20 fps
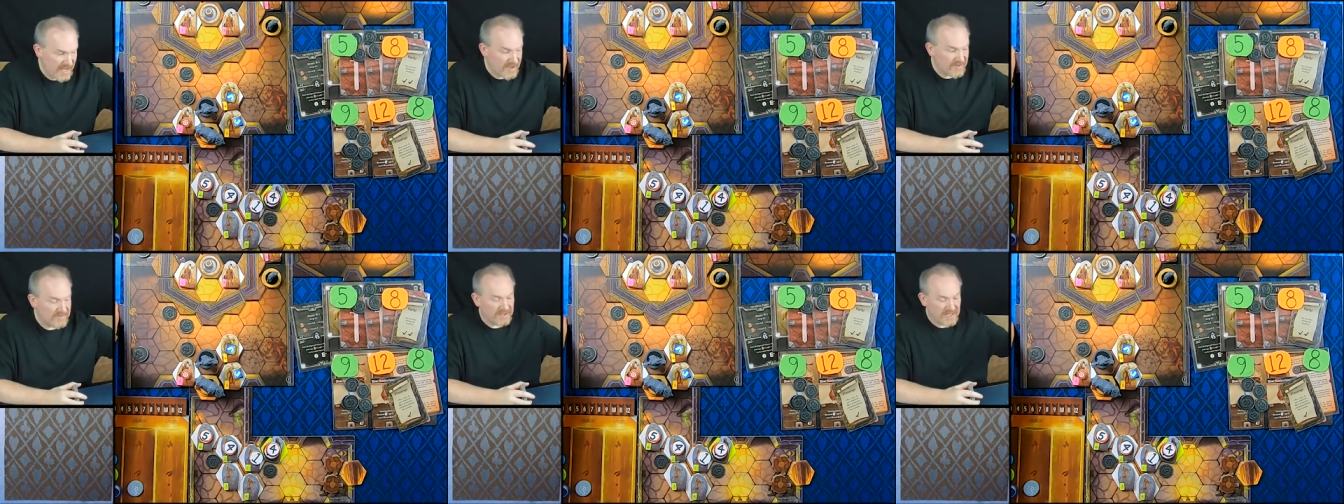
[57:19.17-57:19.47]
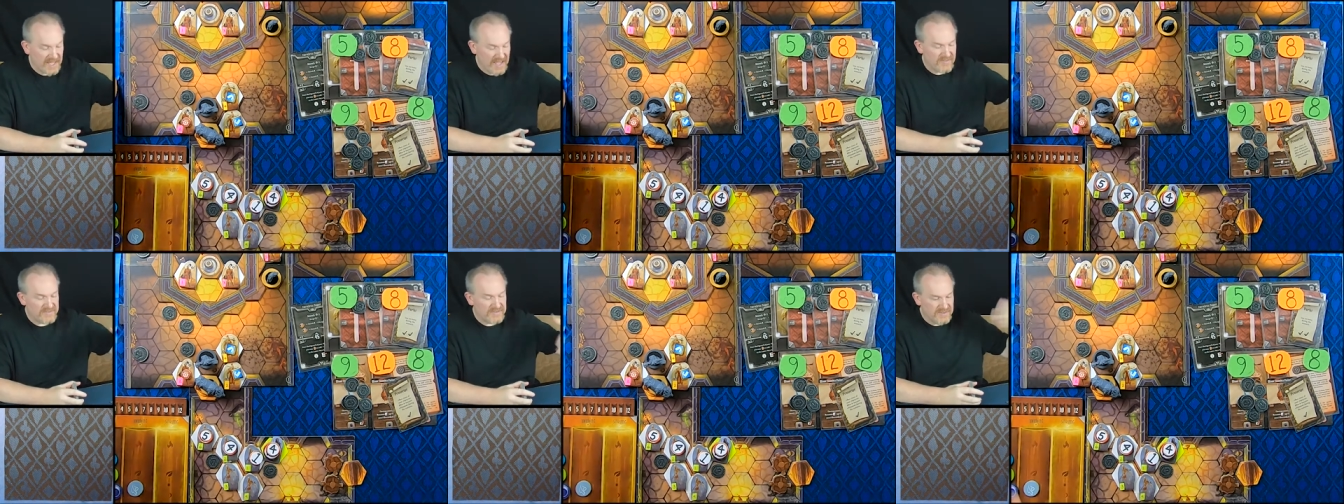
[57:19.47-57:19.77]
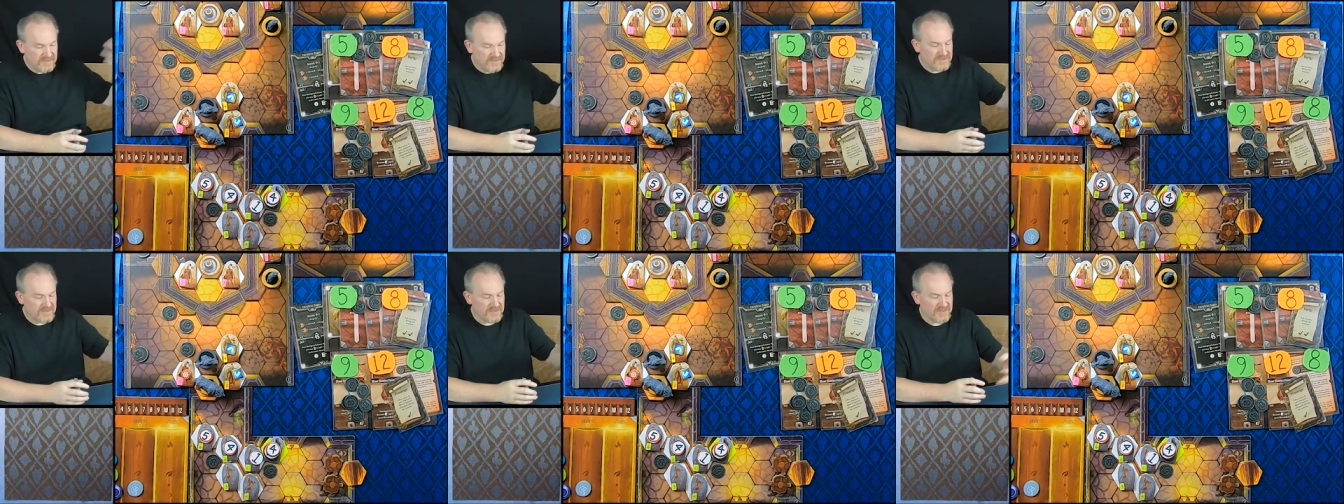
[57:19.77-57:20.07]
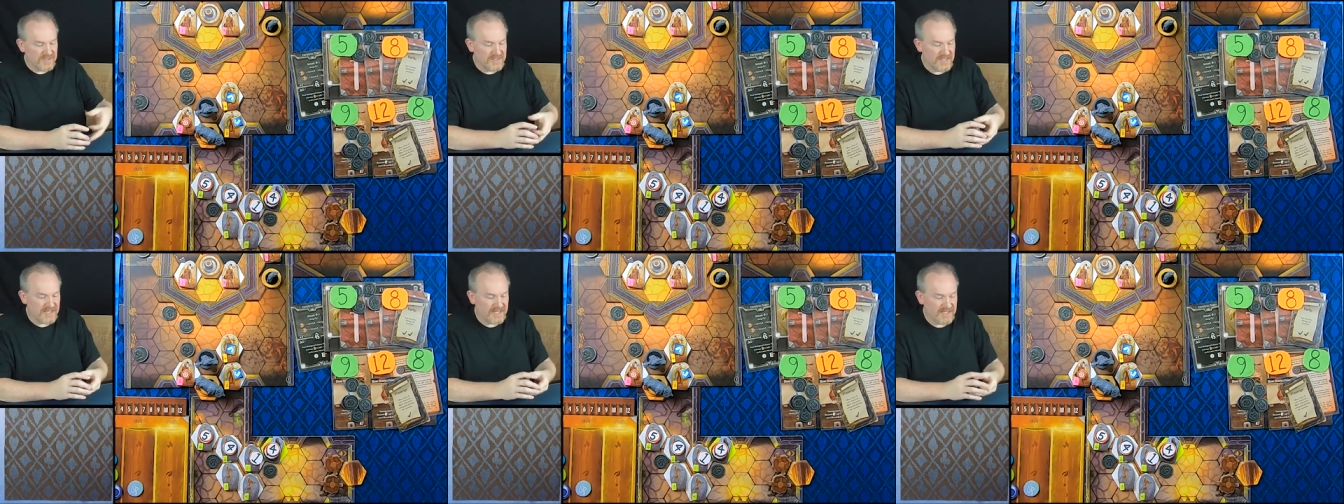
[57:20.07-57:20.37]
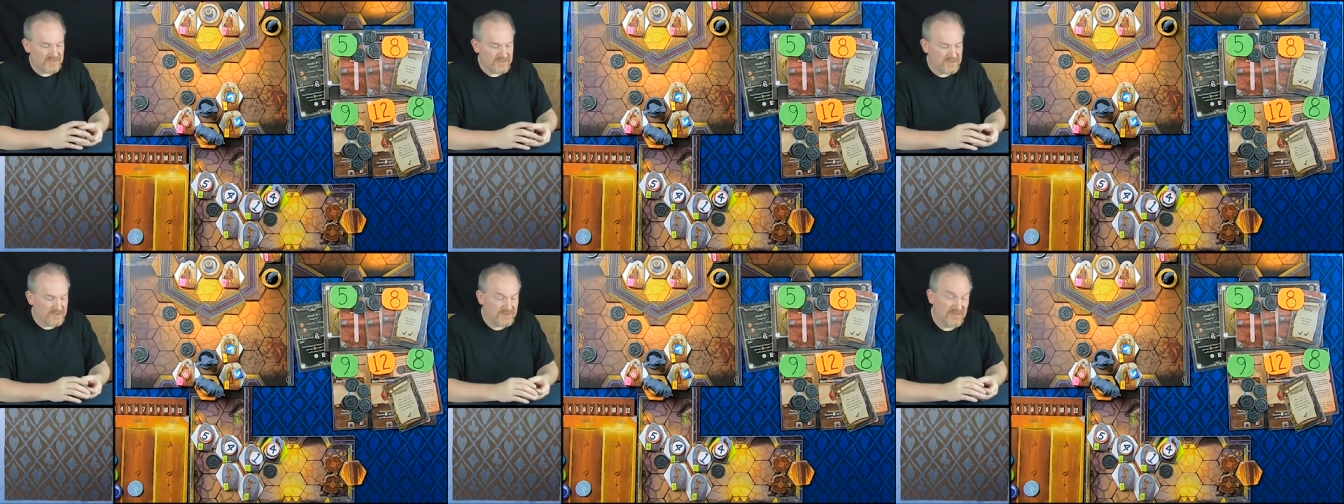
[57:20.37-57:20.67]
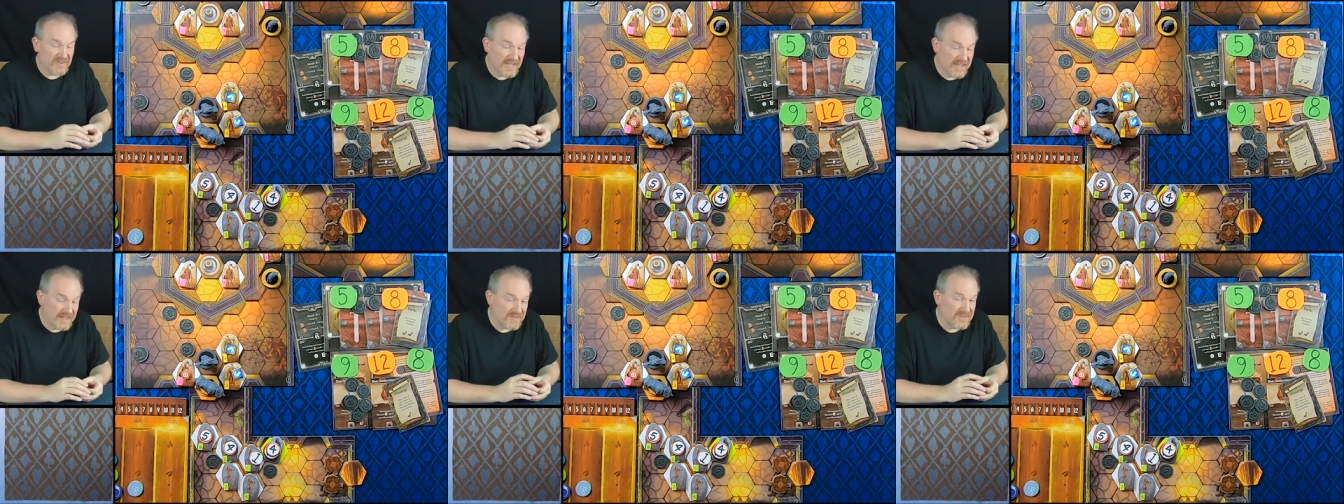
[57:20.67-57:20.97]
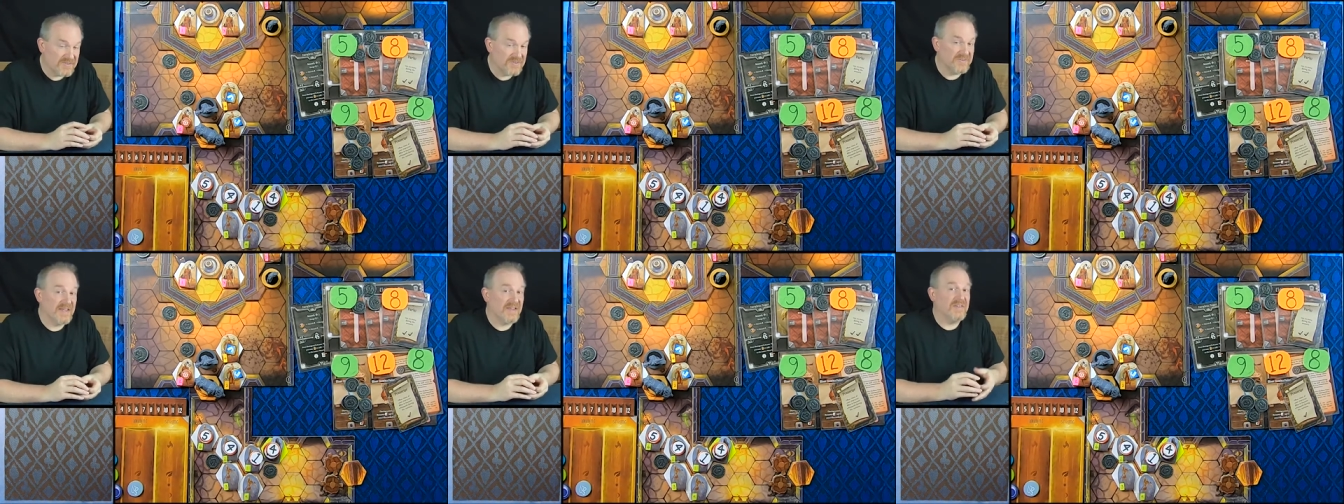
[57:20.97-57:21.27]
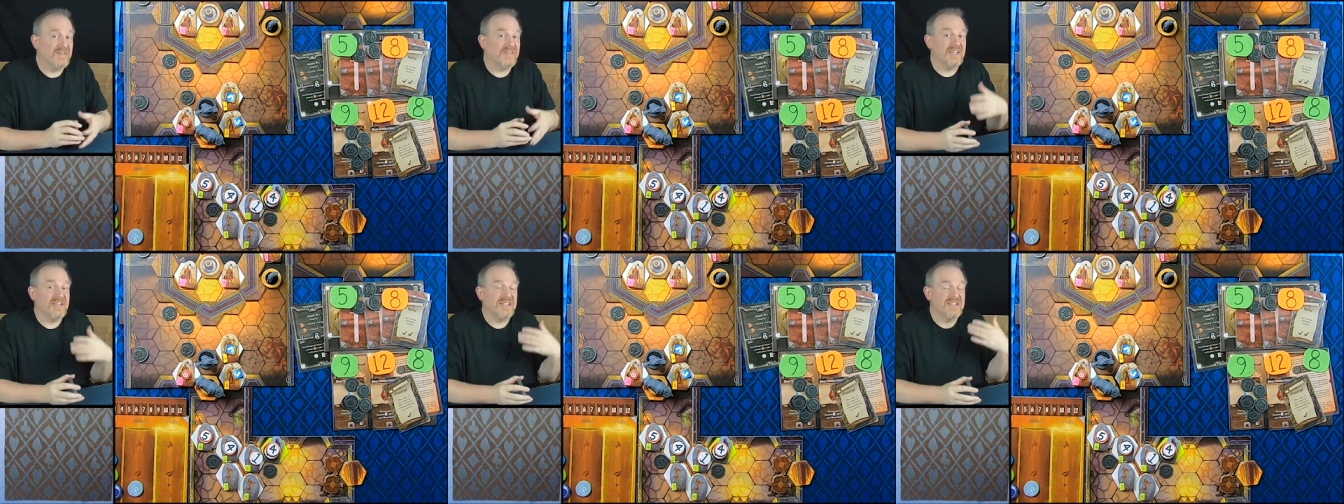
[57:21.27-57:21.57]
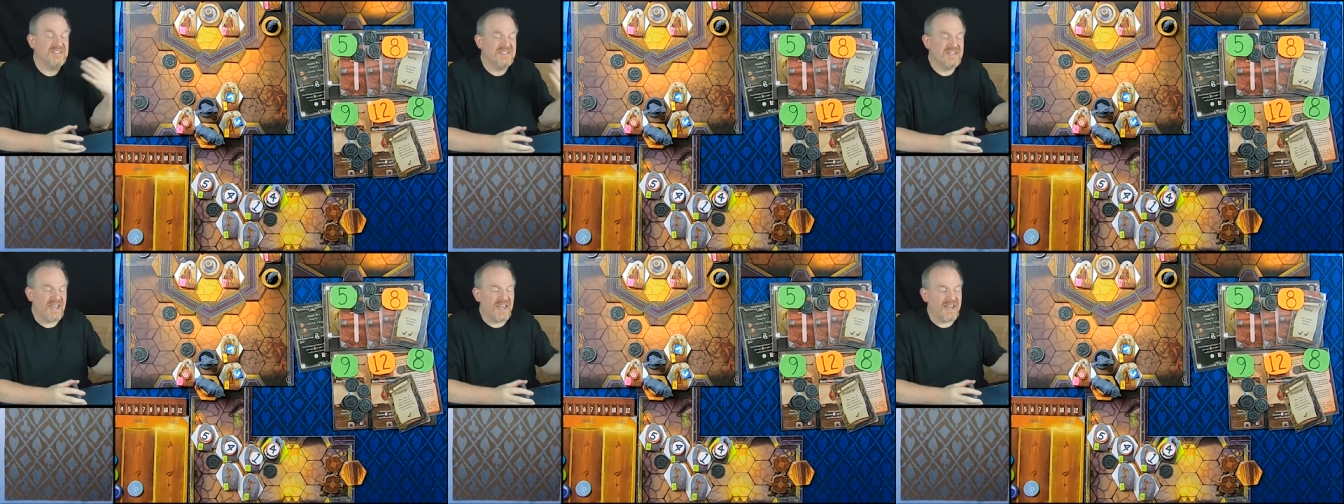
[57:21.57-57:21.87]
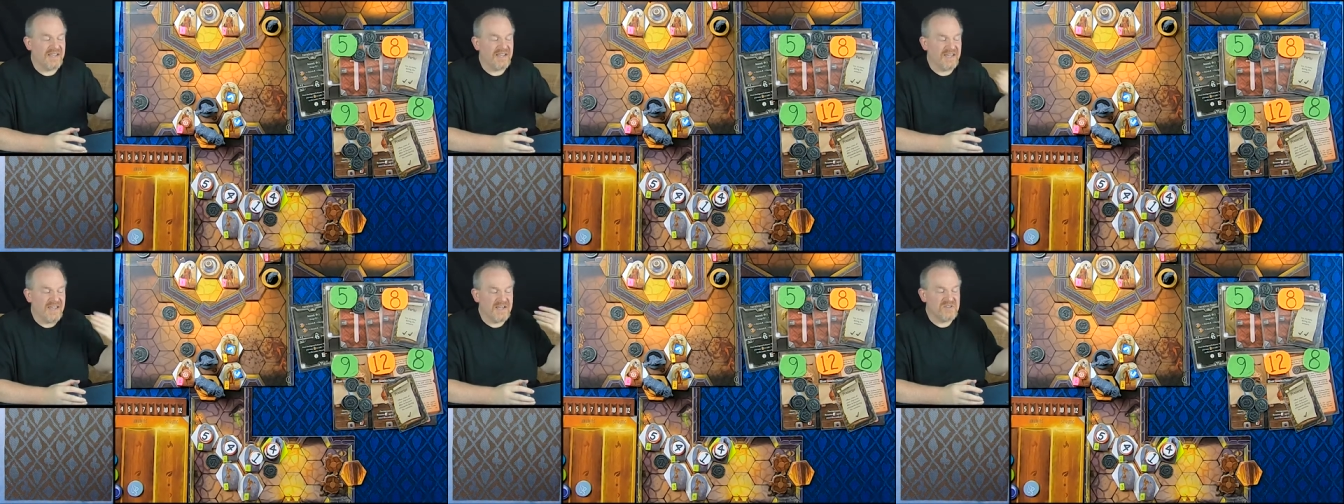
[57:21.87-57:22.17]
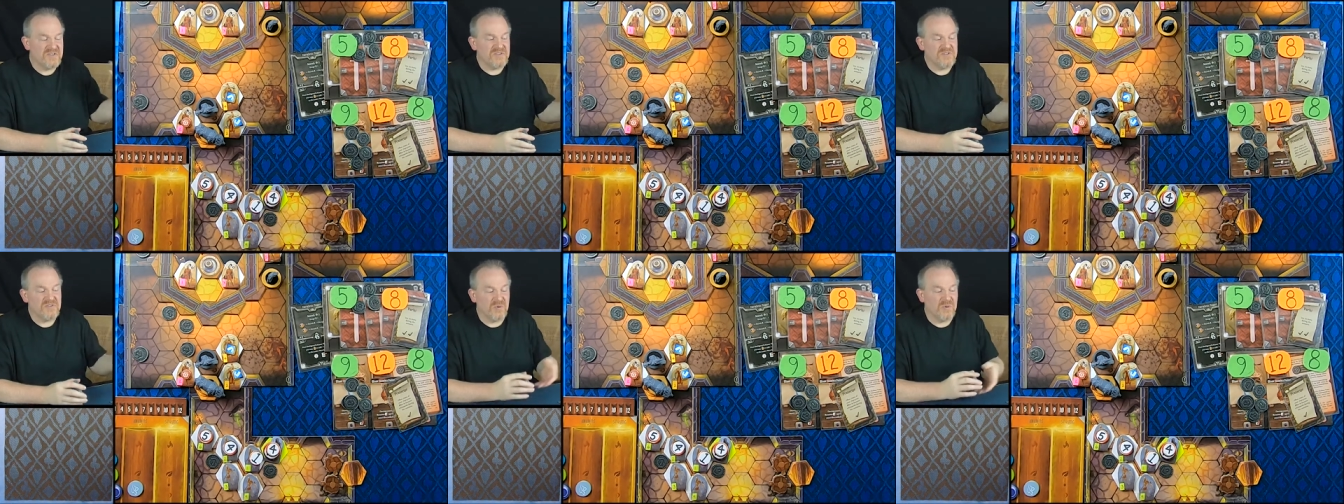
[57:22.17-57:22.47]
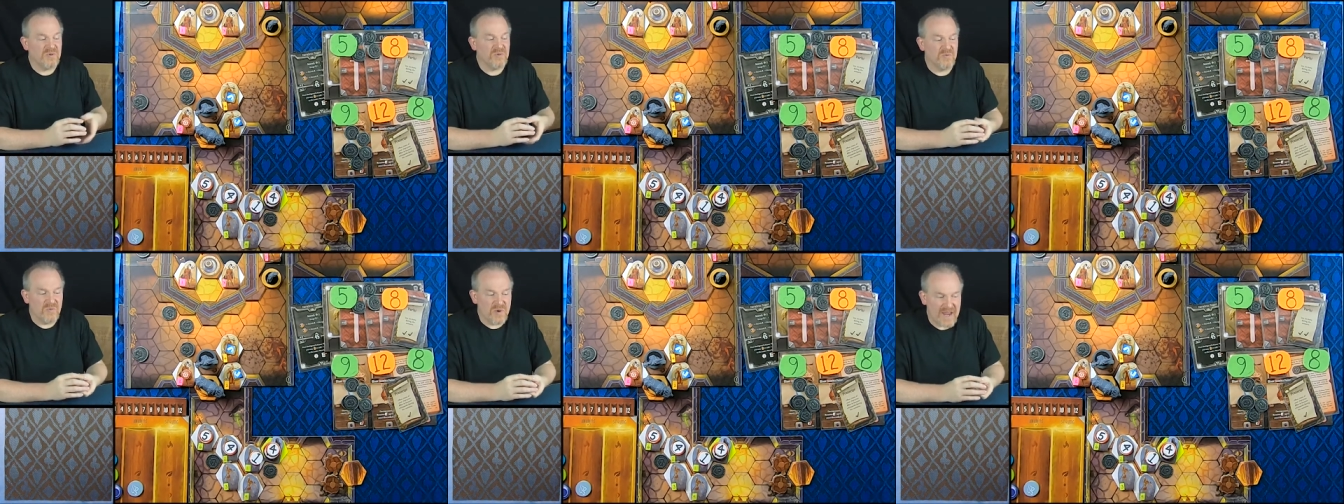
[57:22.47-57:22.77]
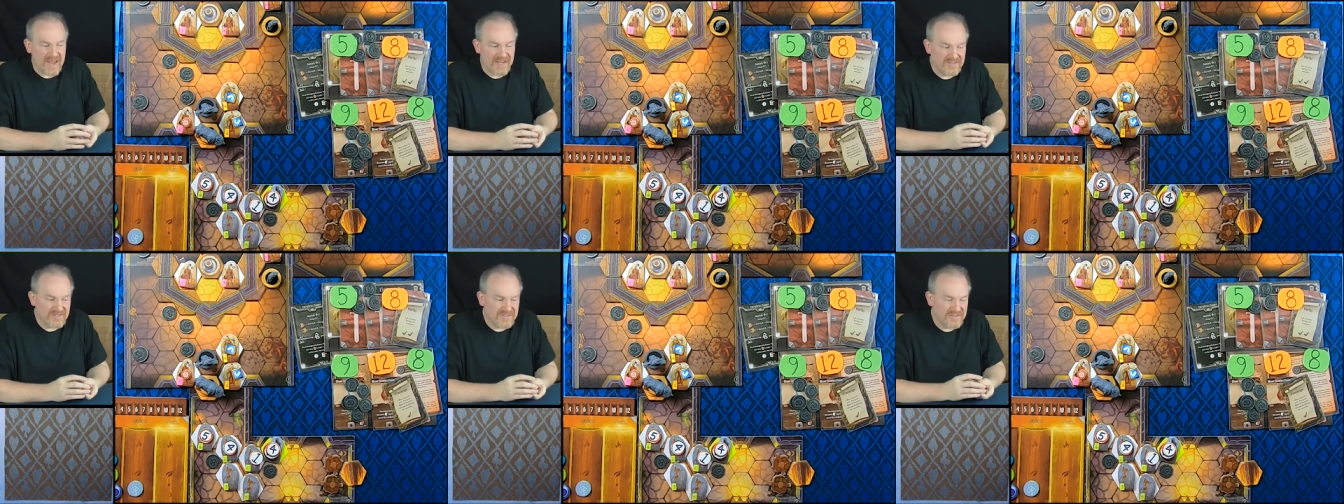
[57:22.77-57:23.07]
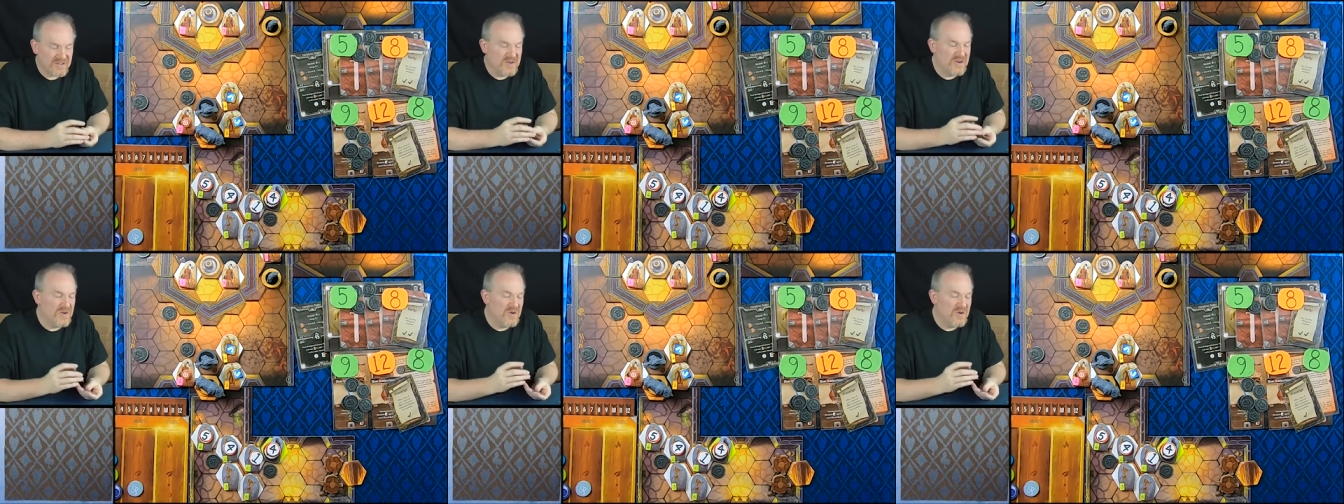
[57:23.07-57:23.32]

left so that they can use later. So now that they can take a short rest